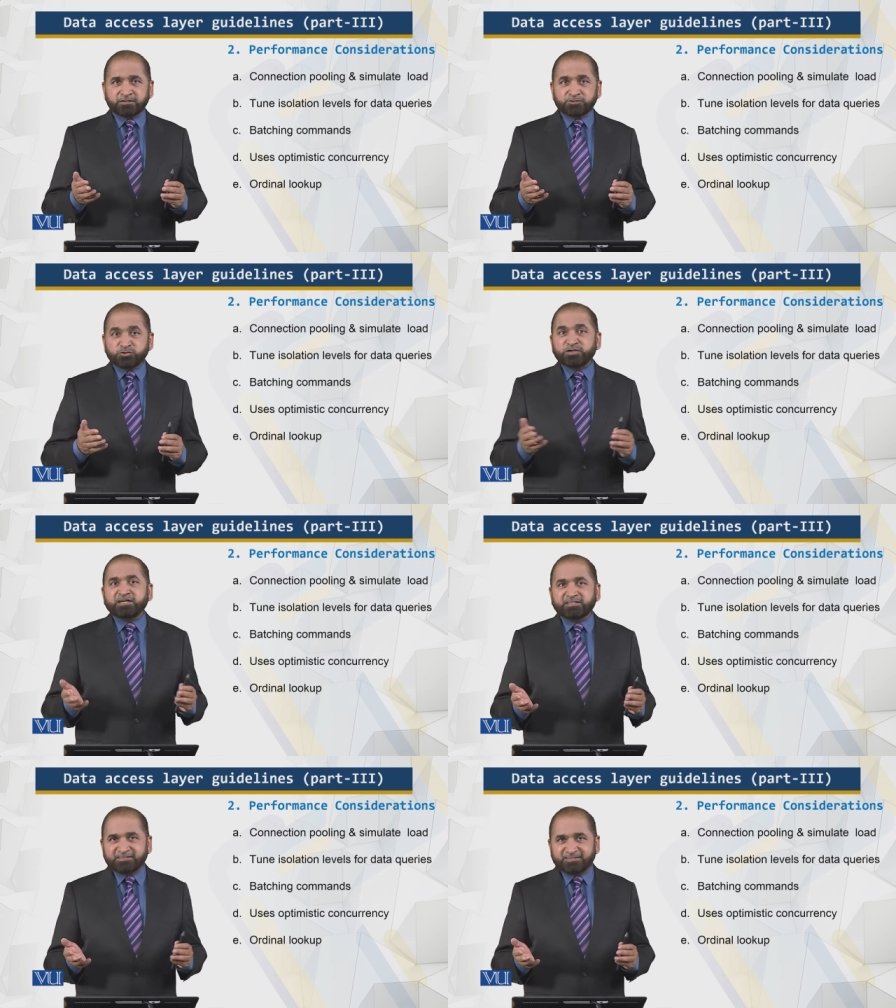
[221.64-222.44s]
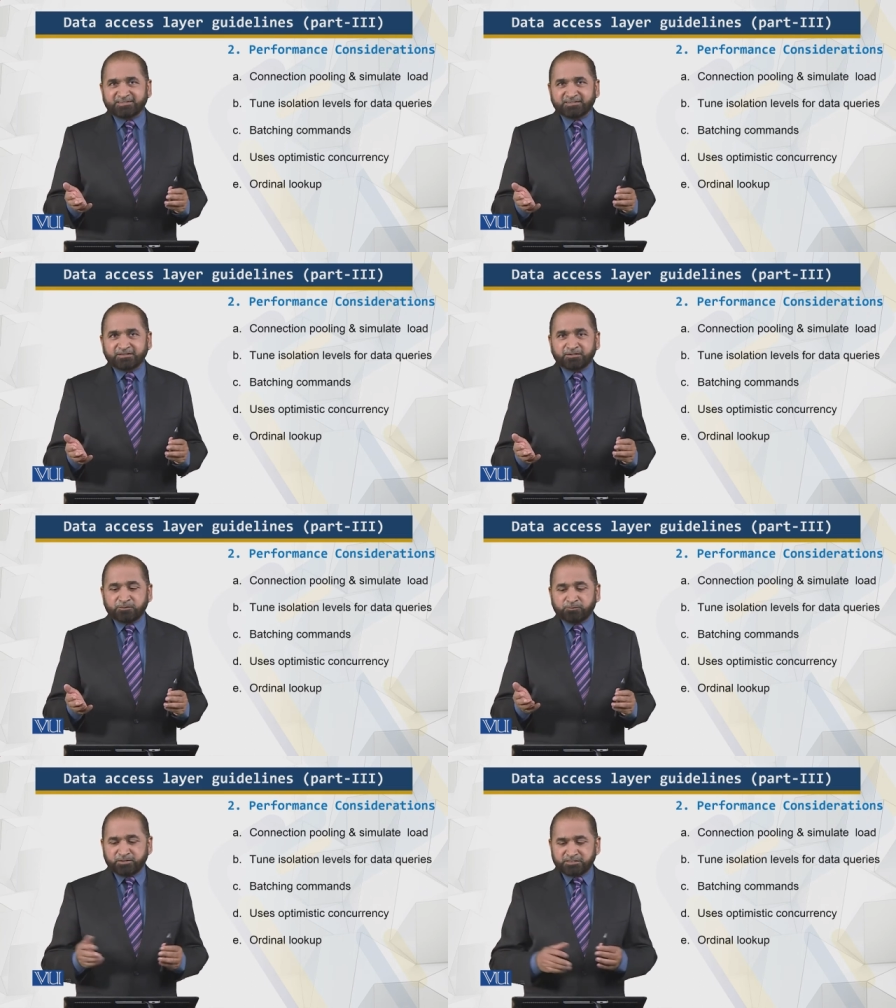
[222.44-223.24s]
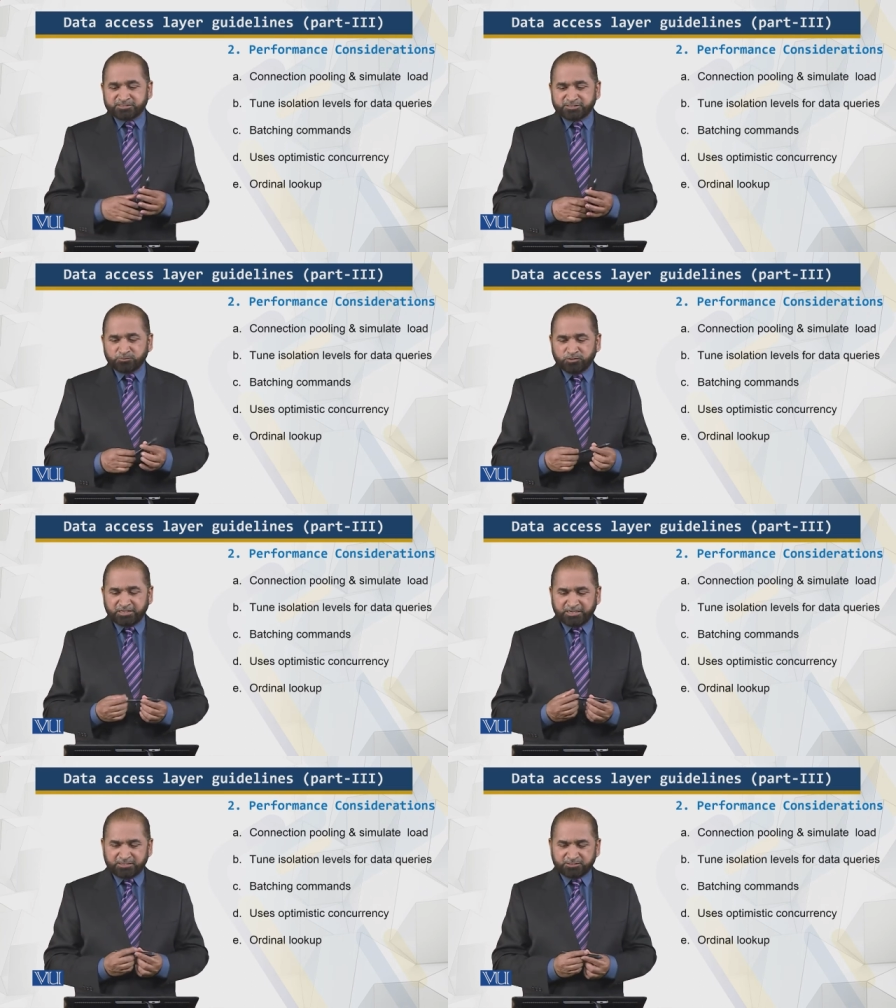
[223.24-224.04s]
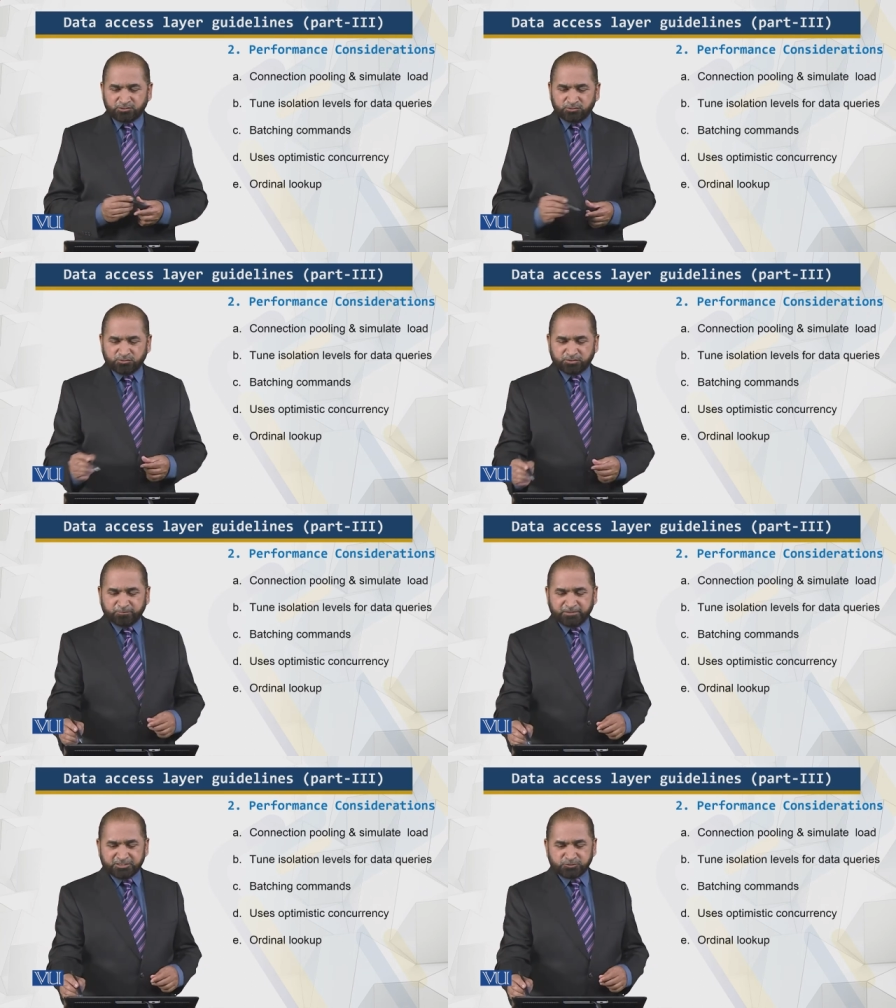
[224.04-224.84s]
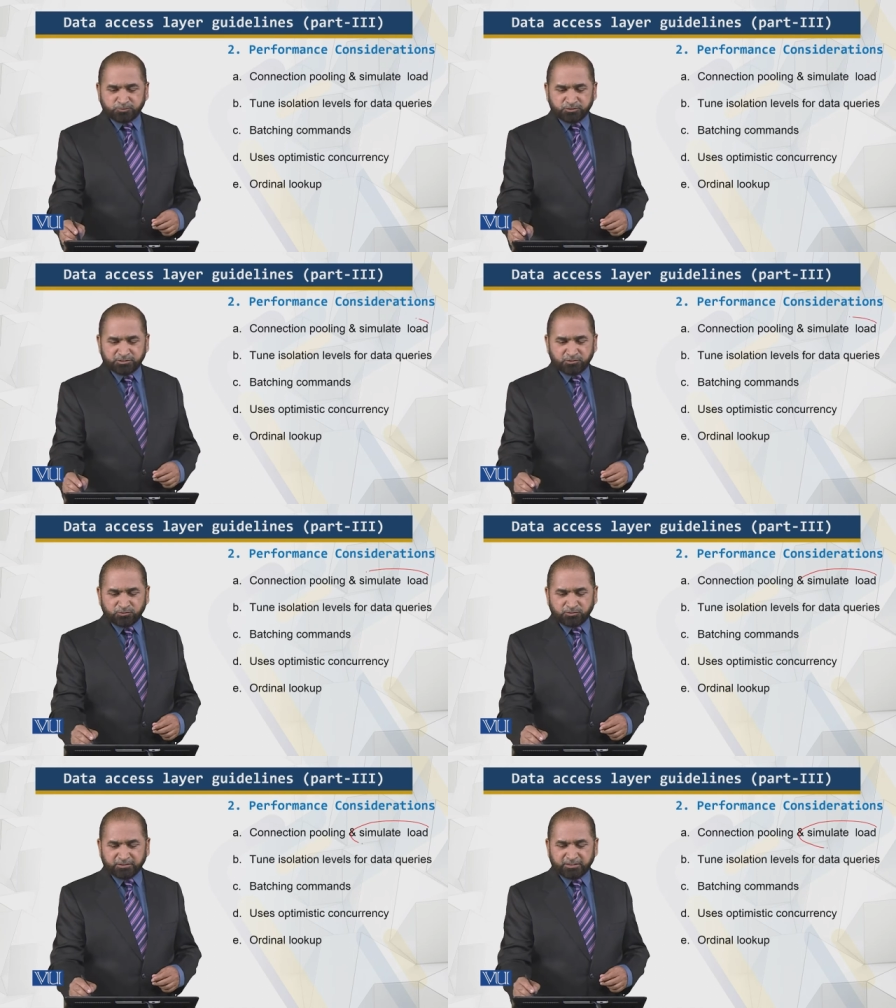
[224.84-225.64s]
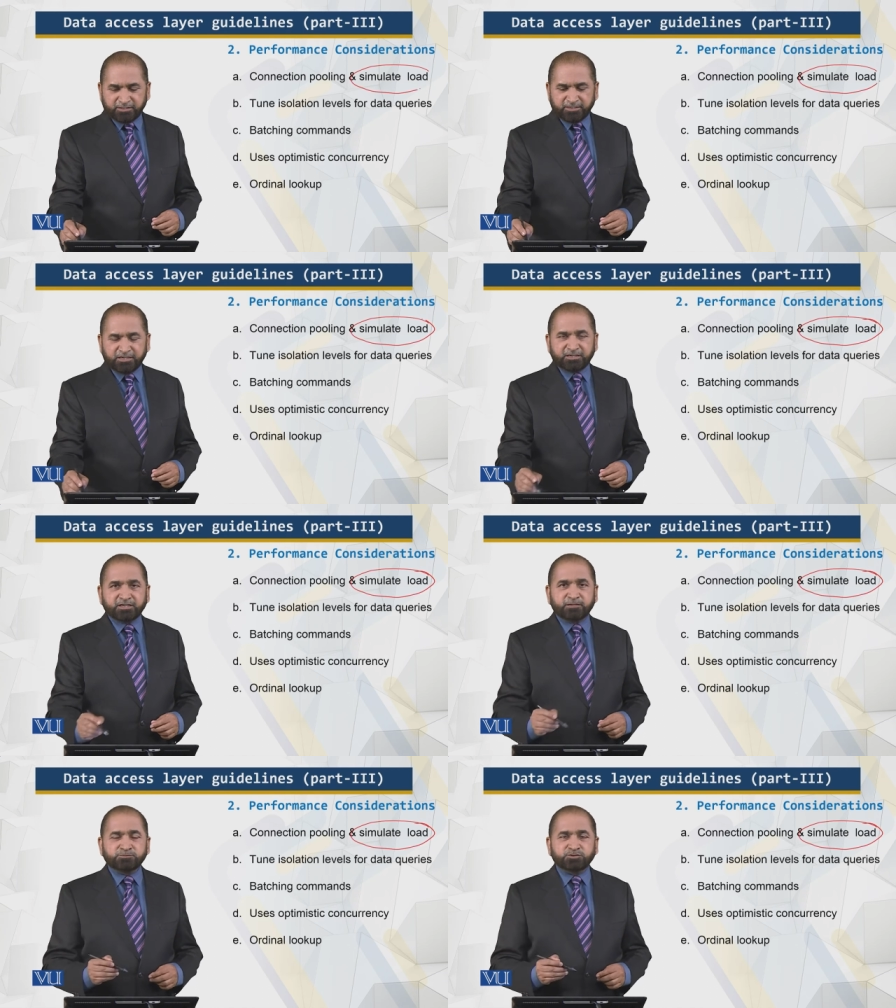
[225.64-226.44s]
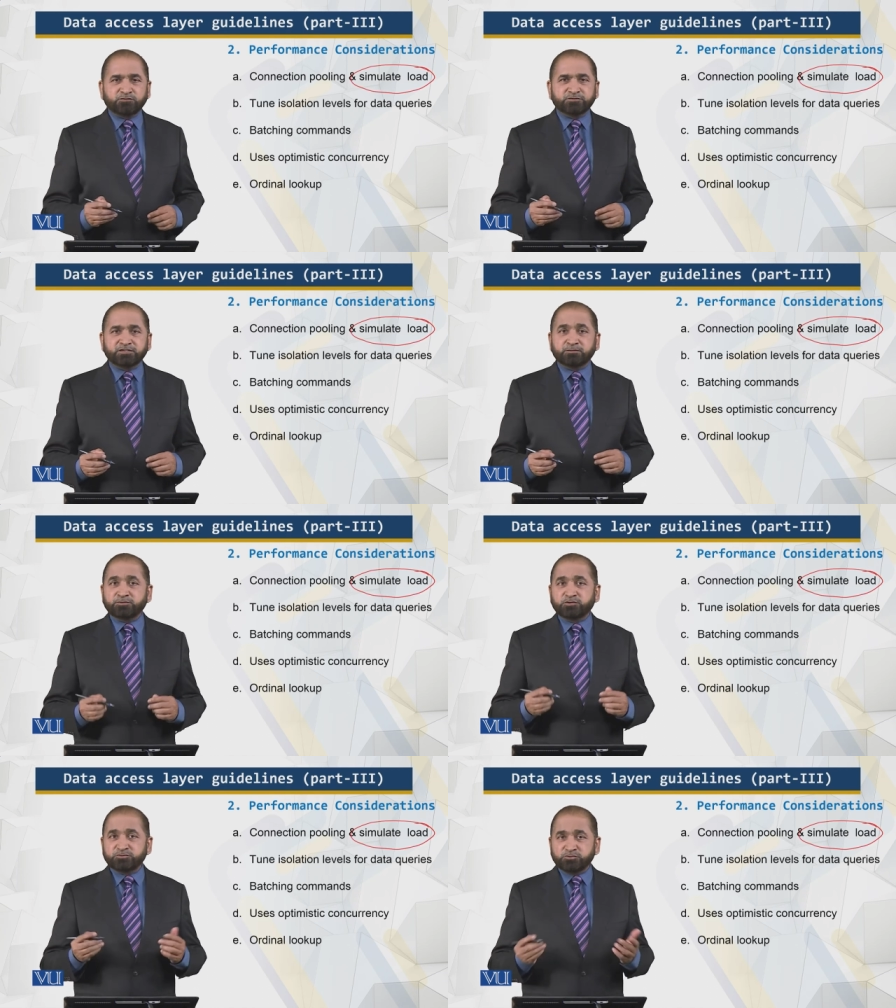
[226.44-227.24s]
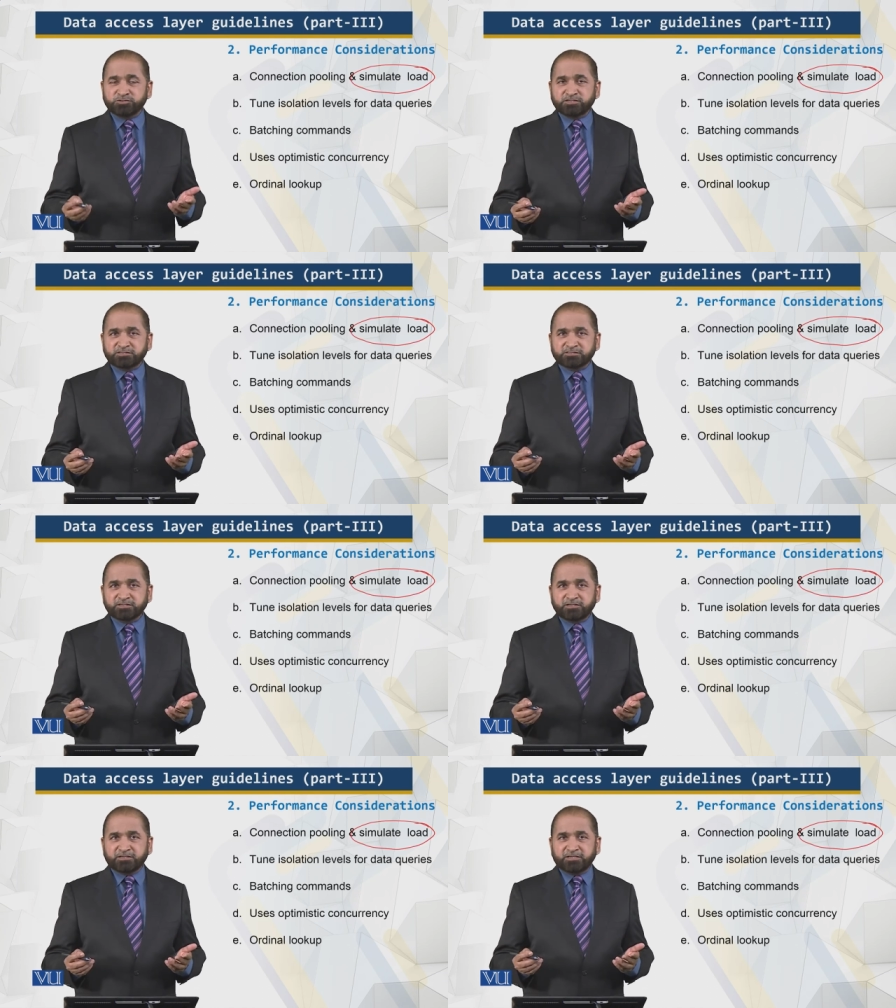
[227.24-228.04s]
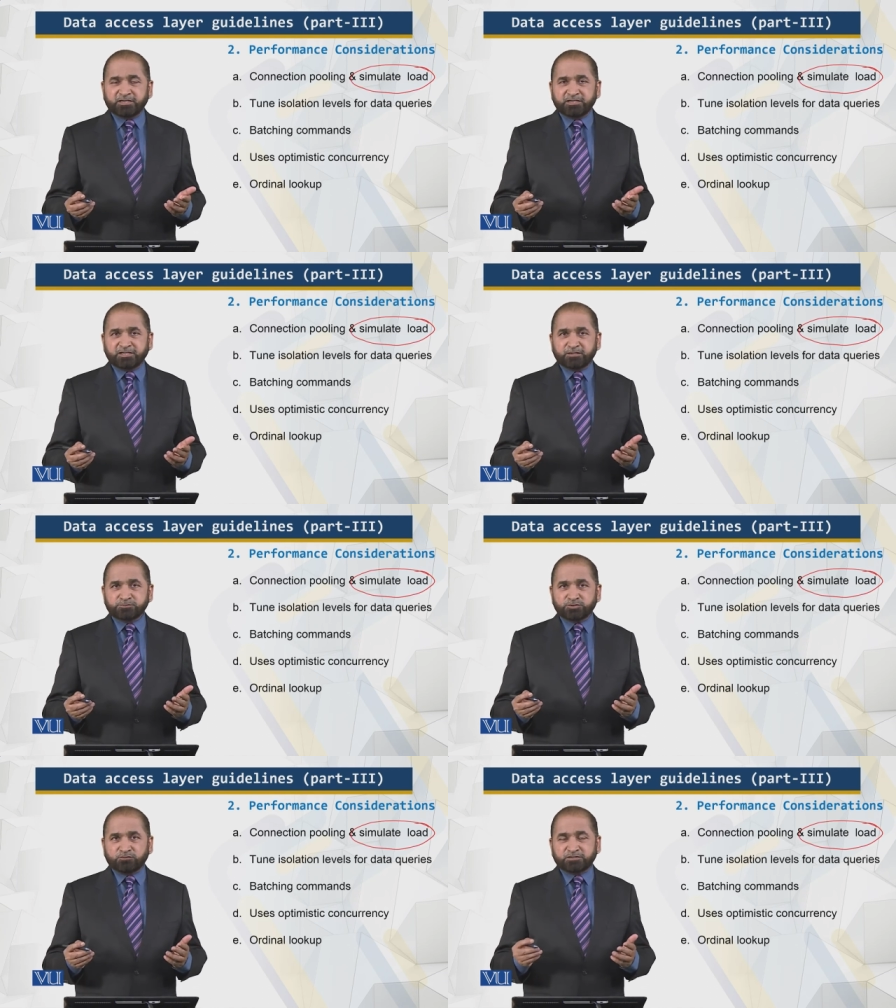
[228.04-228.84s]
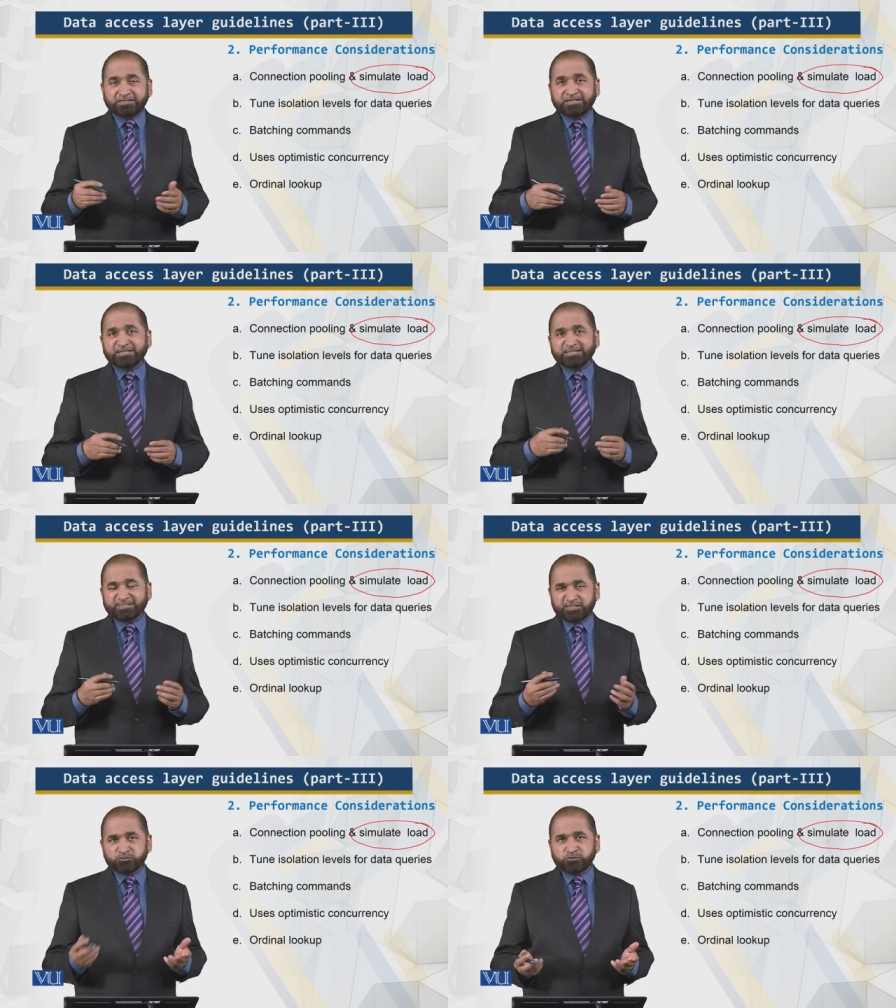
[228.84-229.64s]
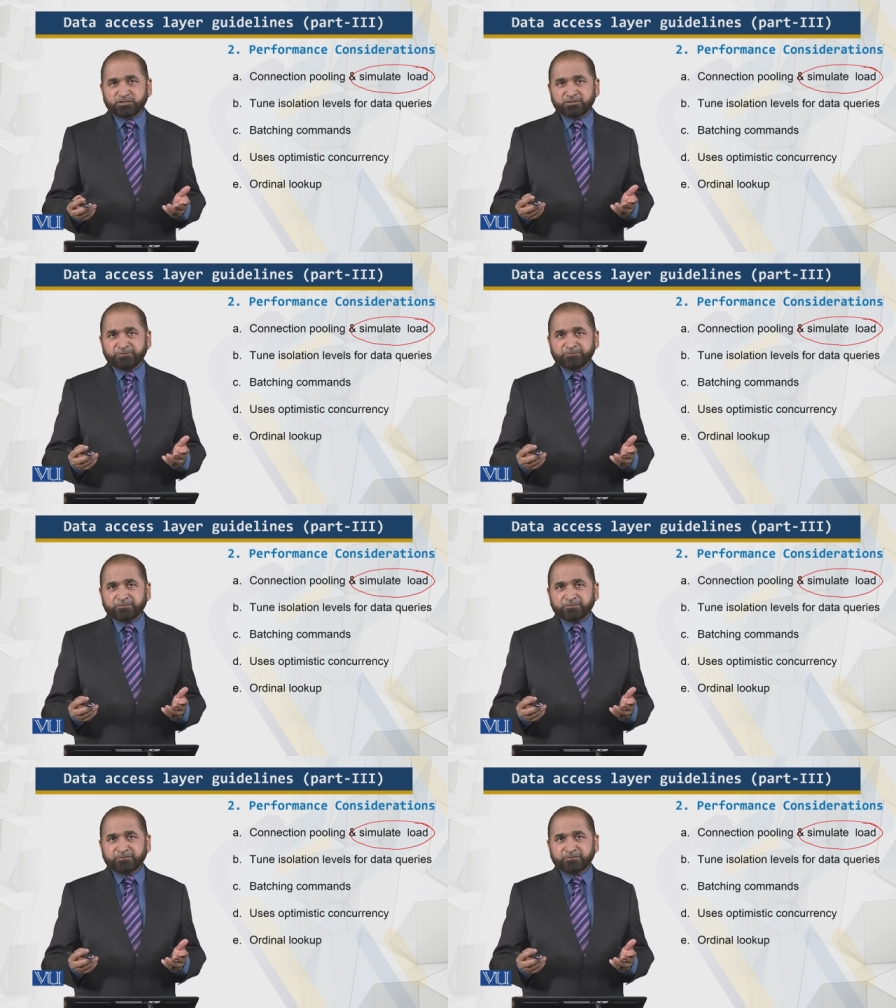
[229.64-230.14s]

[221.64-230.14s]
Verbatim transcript: theoretically but simulate the load please put the load in terms of the number of users in terms of the data transfer